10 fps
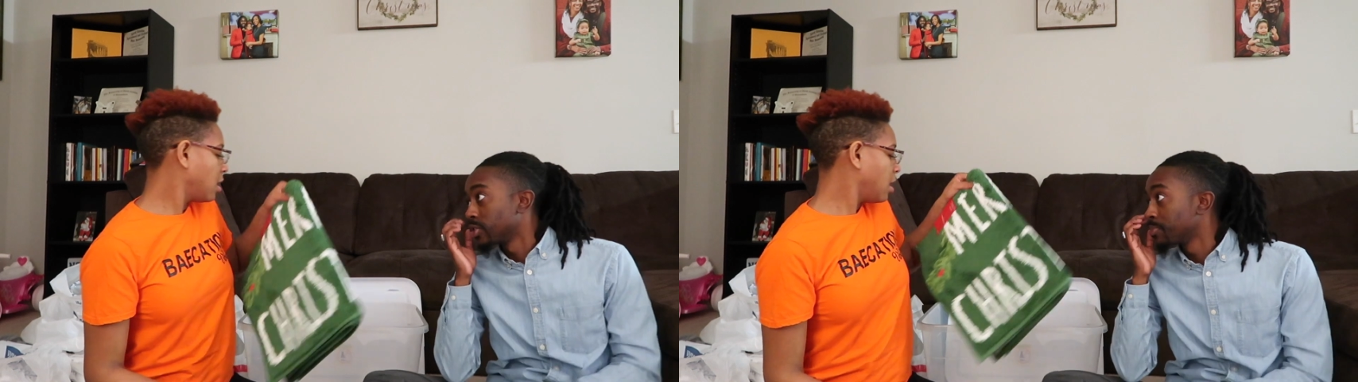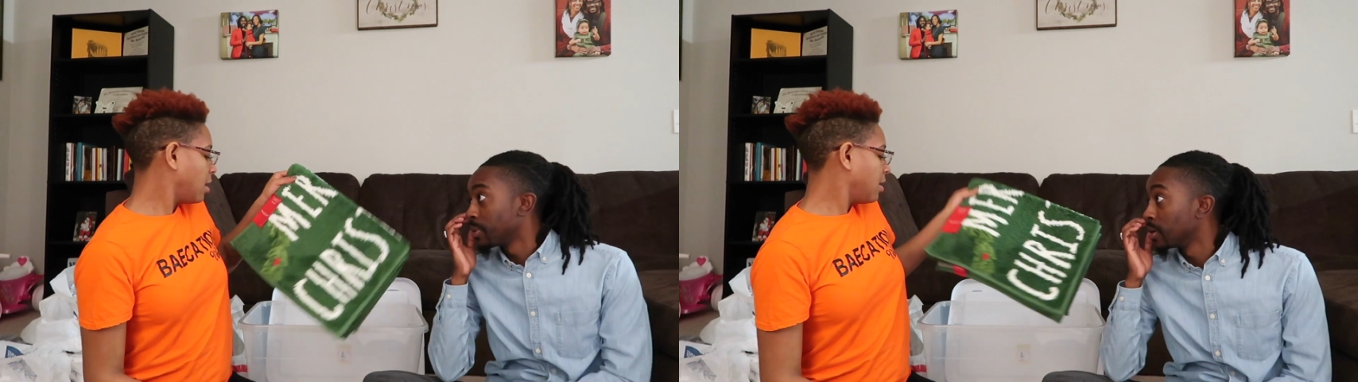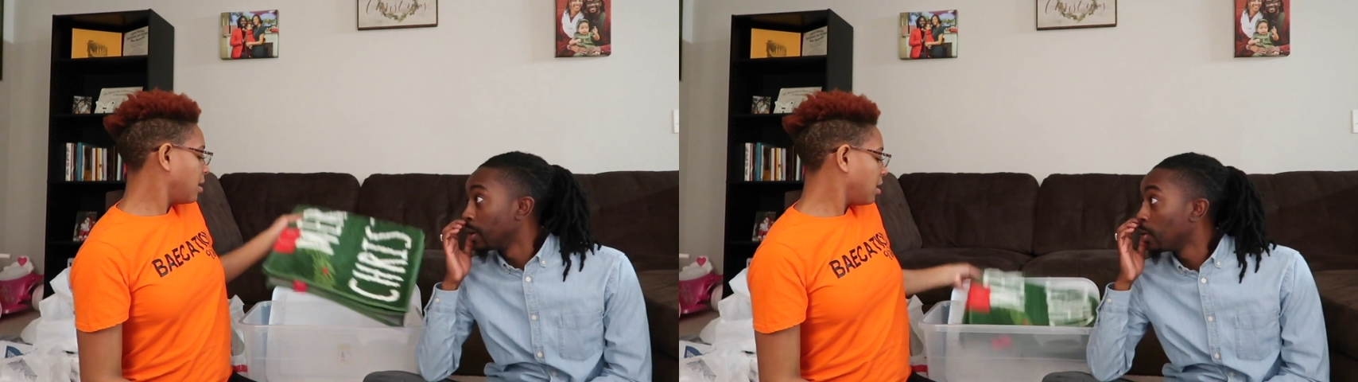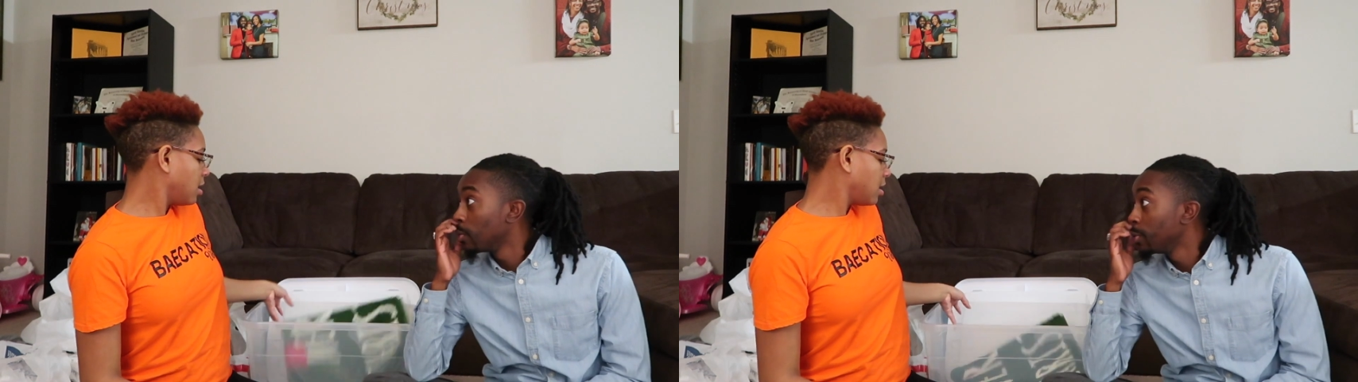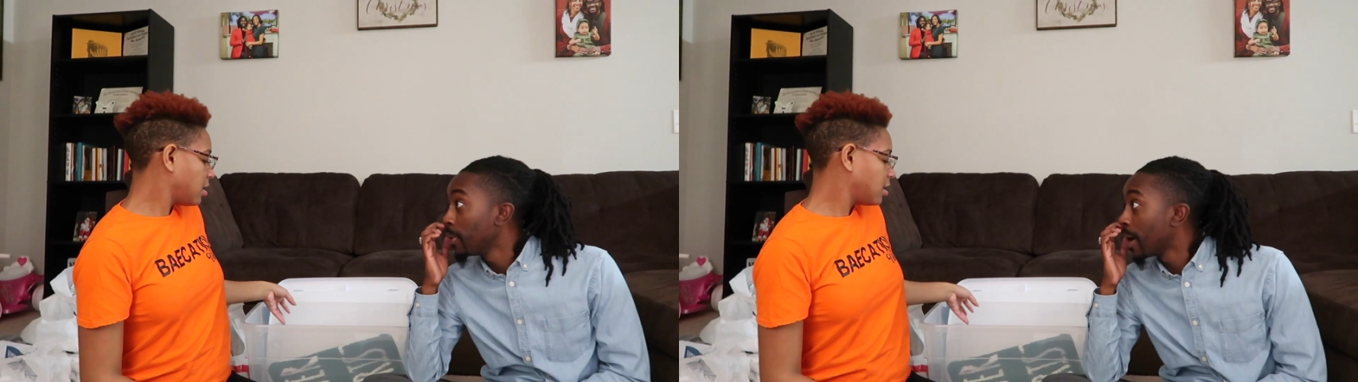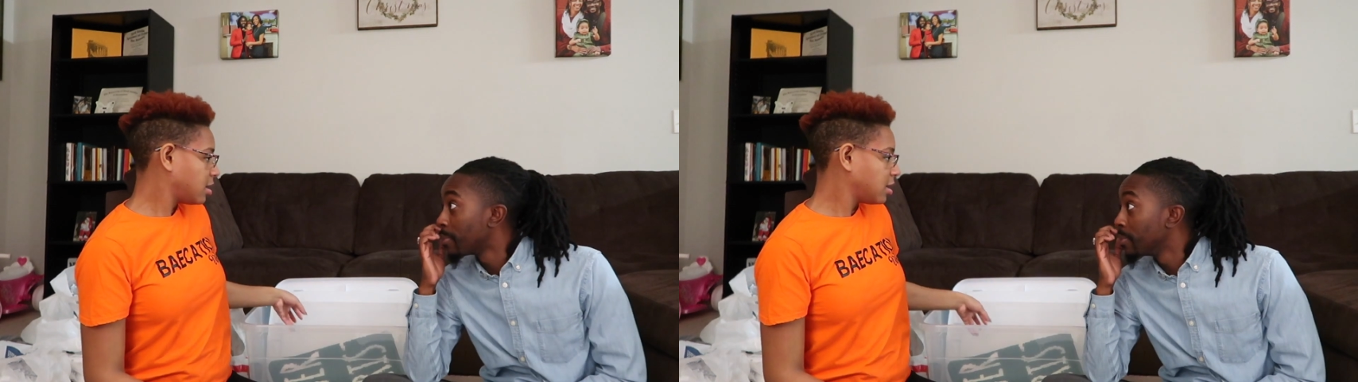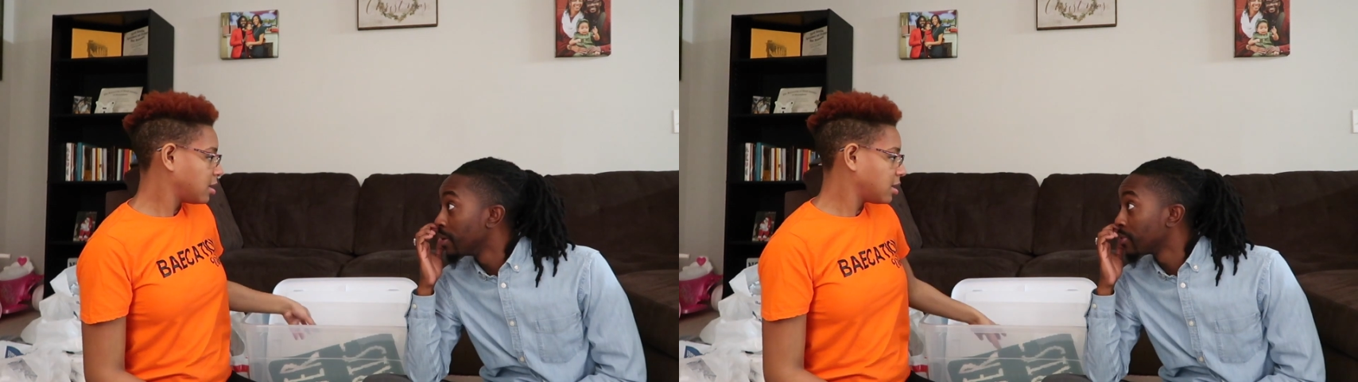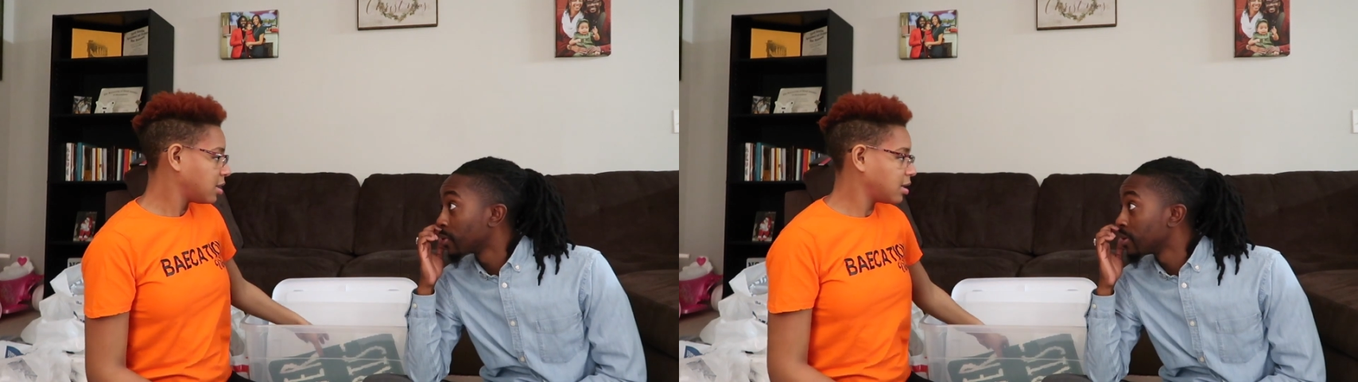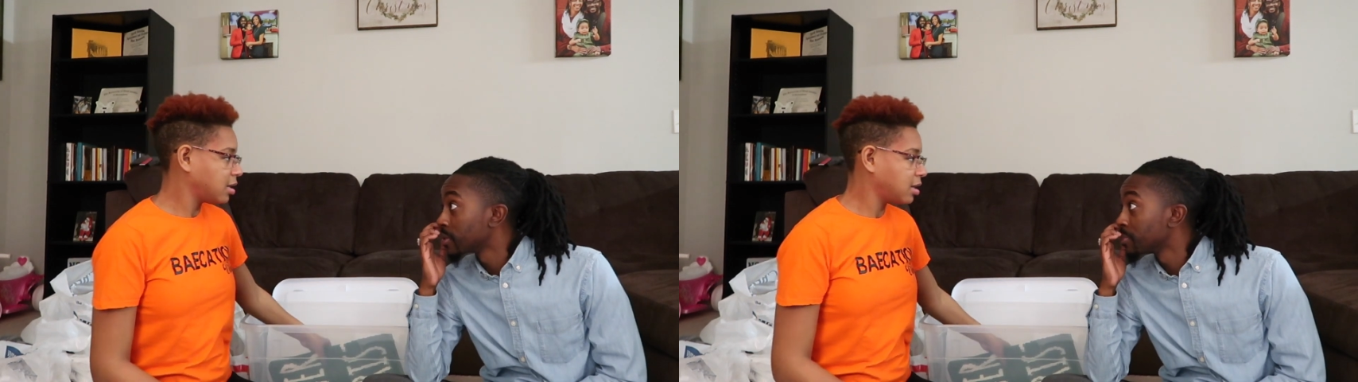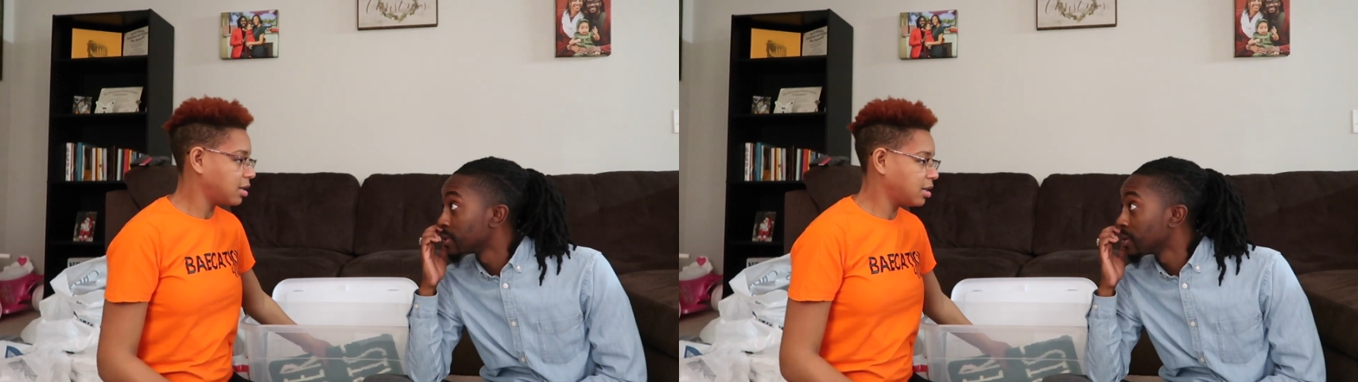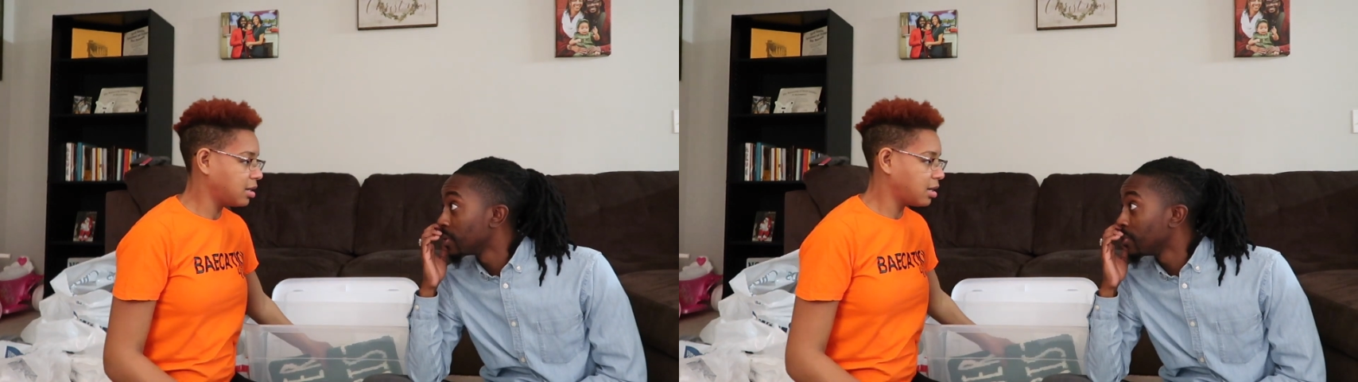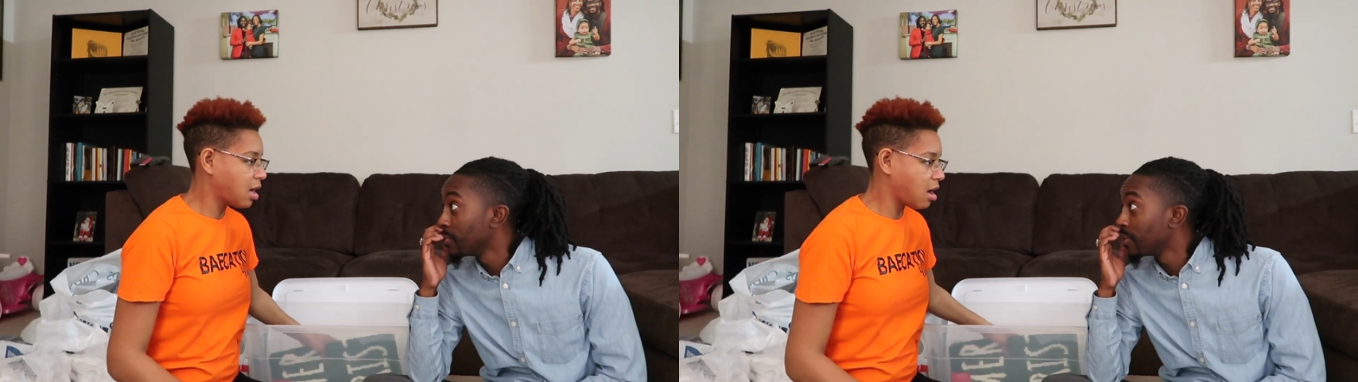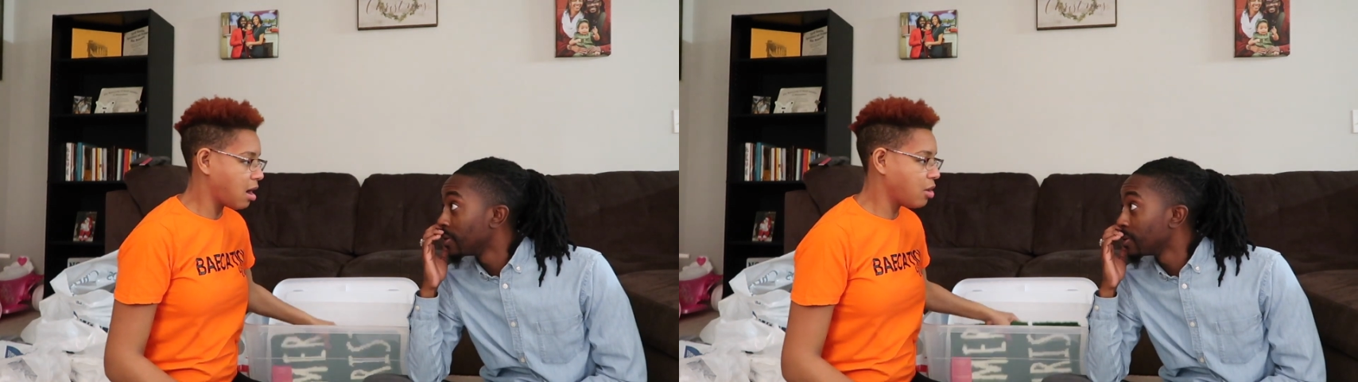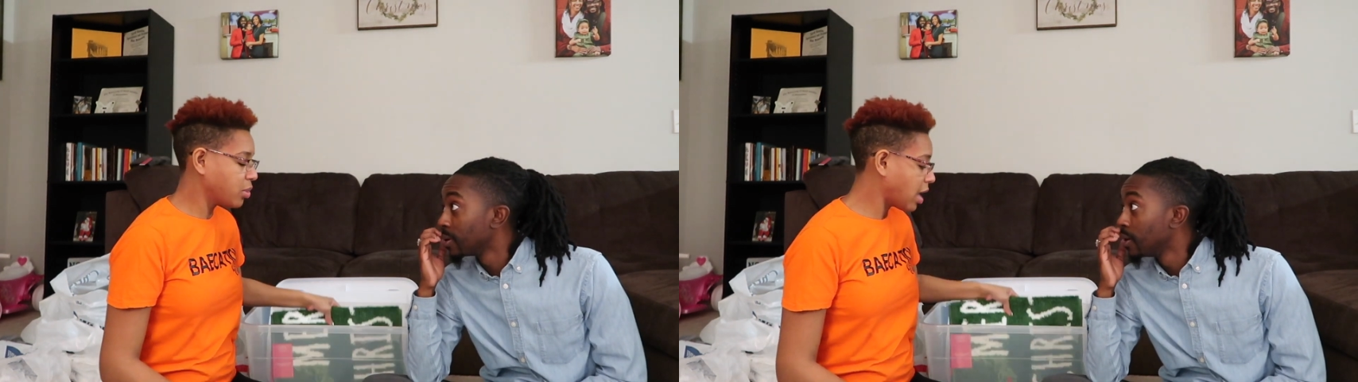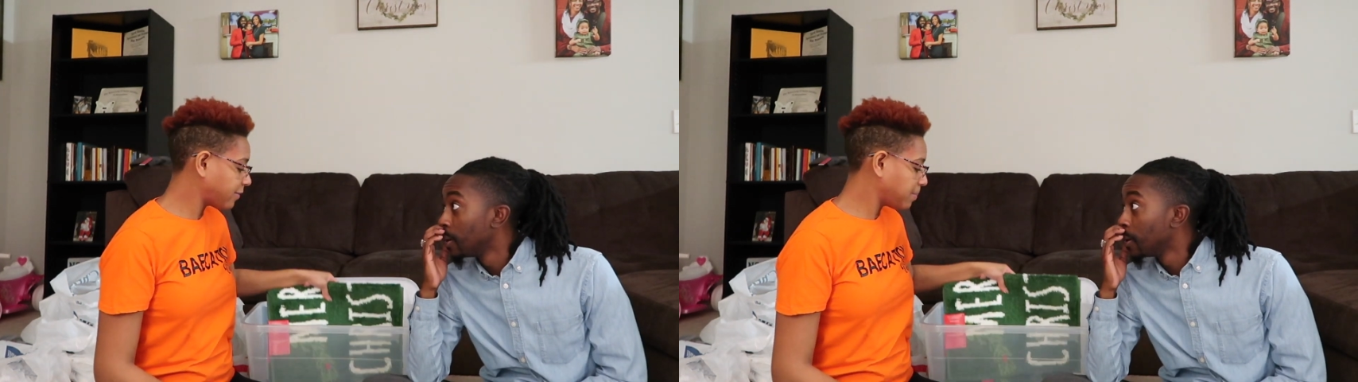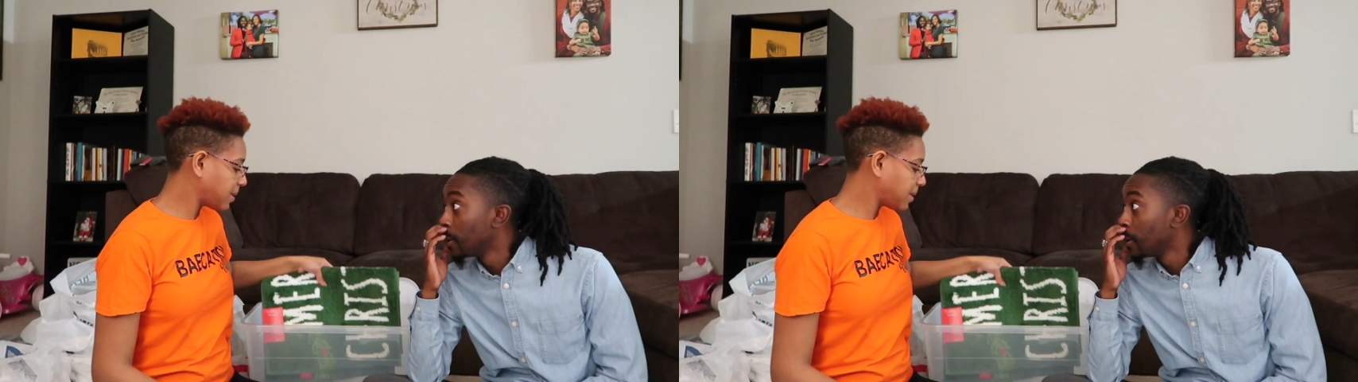Speaker 1: just put a whole new album up for Christmas.
Speaker 2: Oh, we're gonna have to